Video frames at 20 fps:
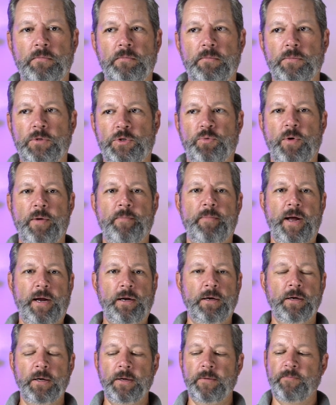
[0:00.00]
swim bait.
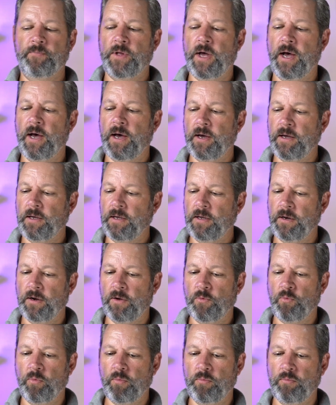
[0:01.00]
You
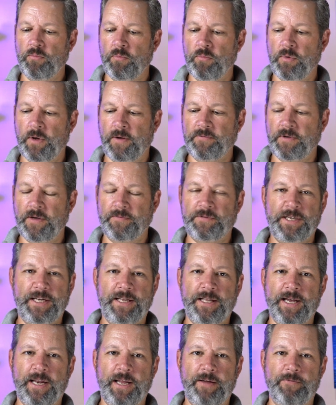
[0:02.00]
know, I've seen
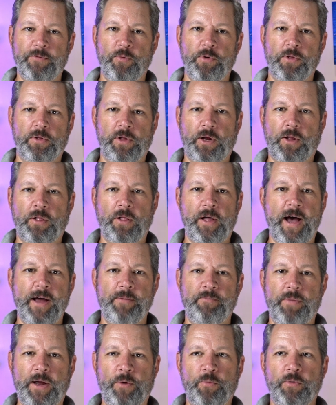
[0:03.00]
that even with like
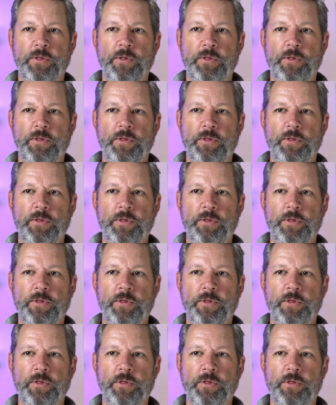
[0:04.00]
glide bait.